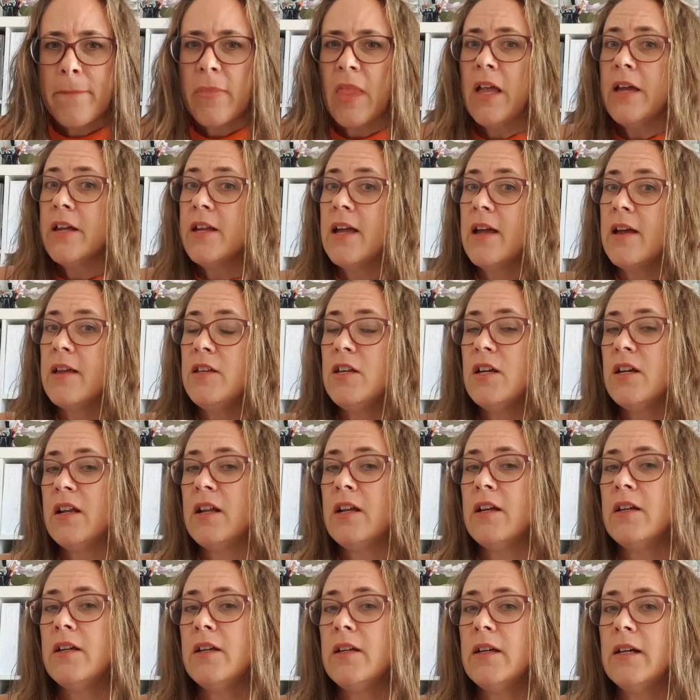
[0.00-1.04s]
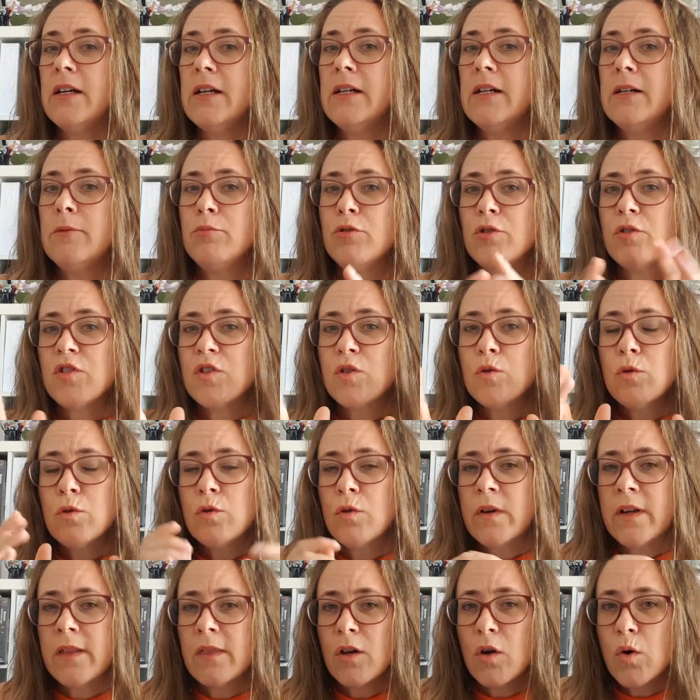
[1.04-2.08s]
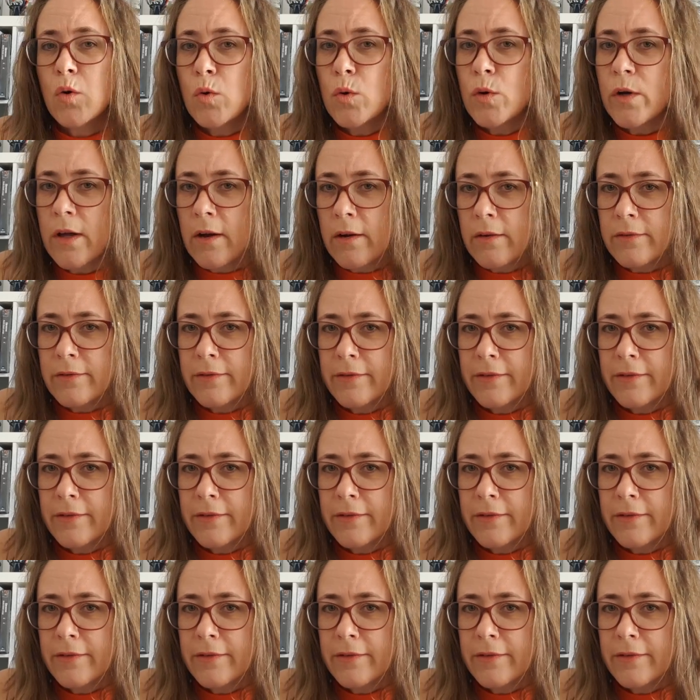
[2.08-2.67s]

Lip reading: You're going to put a sauna in the corner.